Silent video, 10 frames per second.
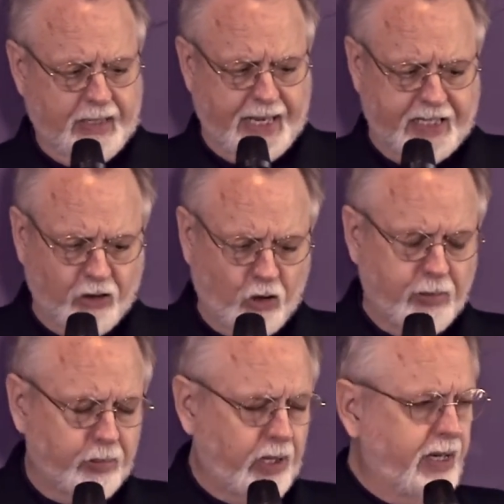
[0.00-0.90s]
and
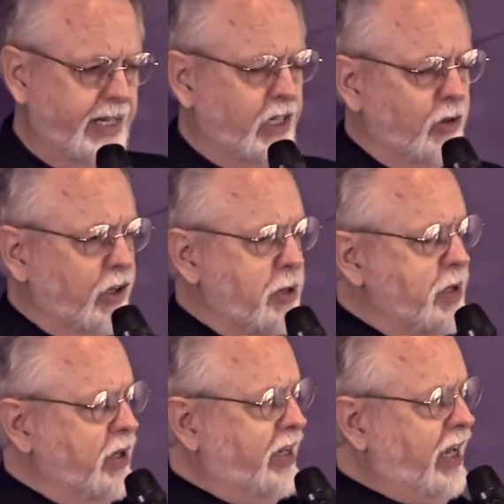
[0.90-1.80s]
incorporated into our
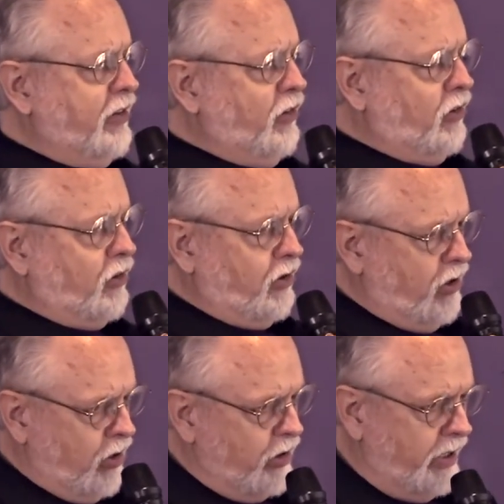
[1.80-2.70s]
communications
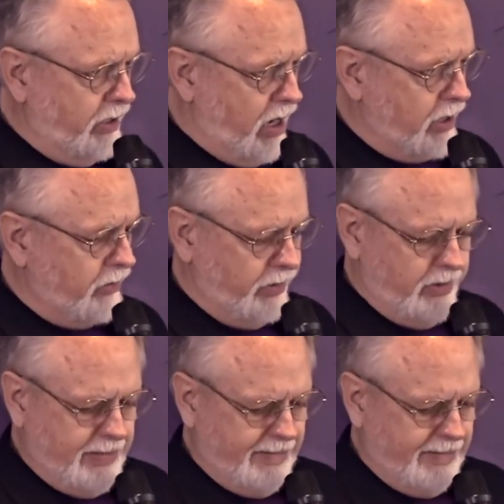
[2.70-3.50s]
security doctrine,